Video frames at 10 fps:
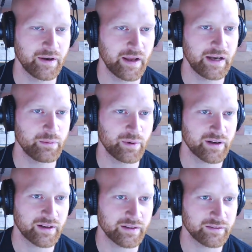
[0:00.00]

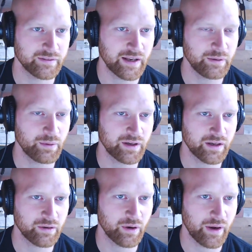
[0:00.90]
anyone can
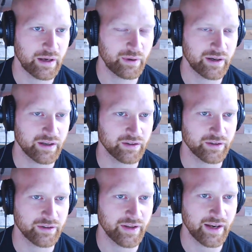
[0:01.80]
grow, anyone can
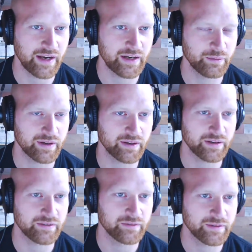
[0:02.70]
learn that, anyone
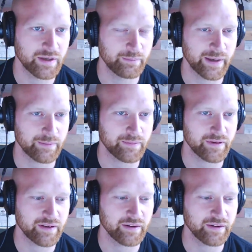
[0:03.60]
can pick up
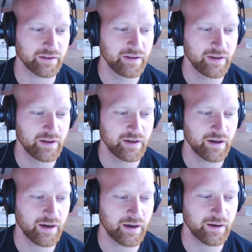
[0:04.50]
the skill.
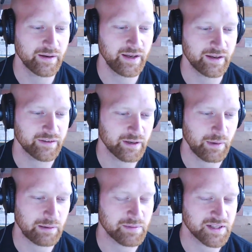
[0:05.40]
Yes, you're
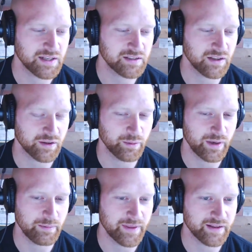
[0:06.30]
going to make mistakes along the
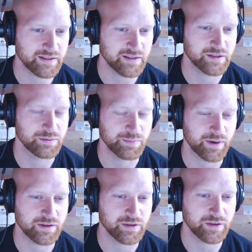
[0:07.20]
way, but it's just
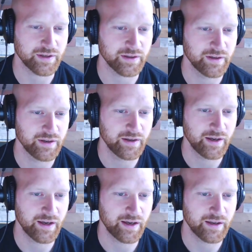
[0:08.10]
part of the journey.
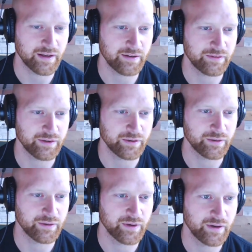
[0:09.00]
And if
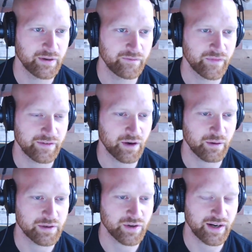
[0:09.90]
you're
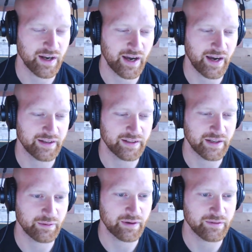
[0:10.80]
always trying to hide and
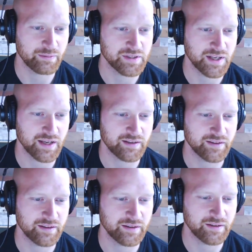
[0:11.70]
get rid of your
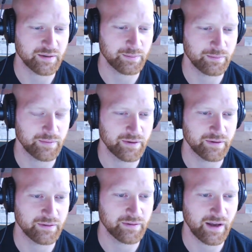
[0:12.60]
mistakes, then
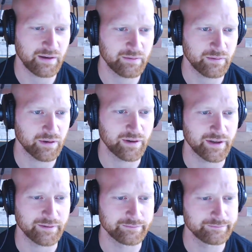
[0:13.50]
you're not learning.